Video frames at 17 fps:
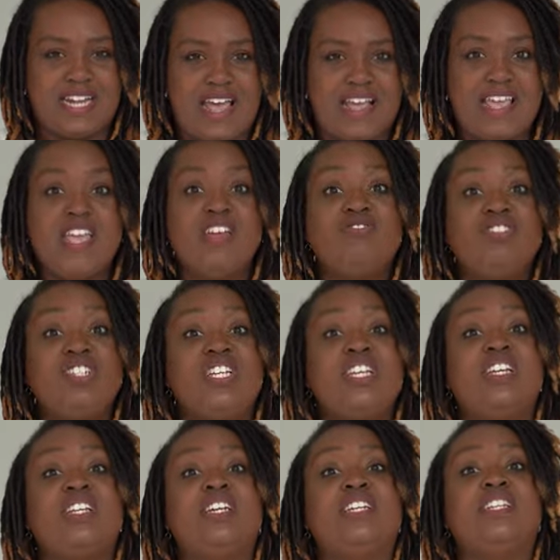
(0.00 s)
Like he'll
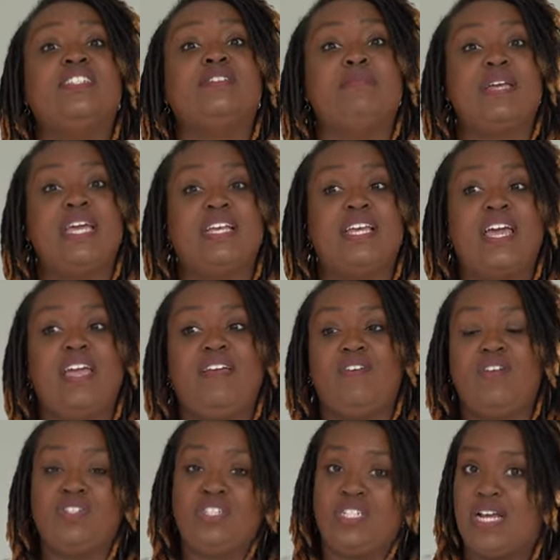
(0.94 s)
chill in his man cave,
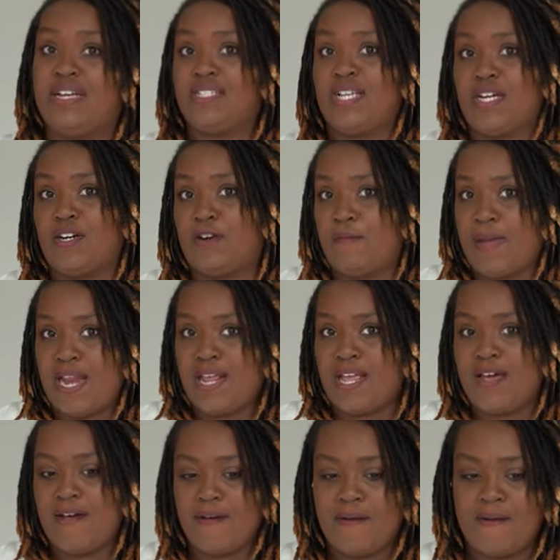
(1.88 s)
he'll chill outside on the
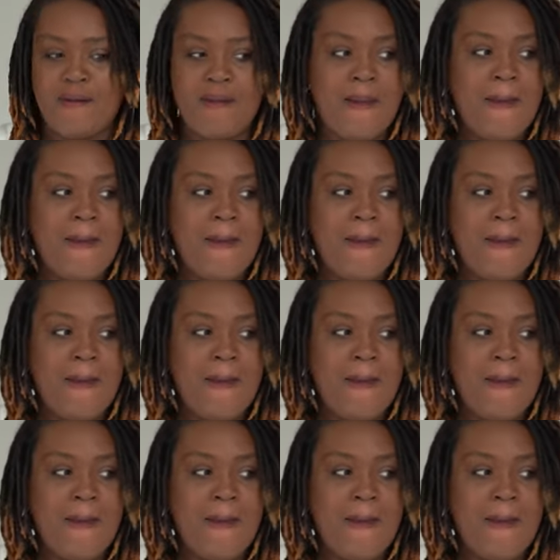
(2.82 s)
patio.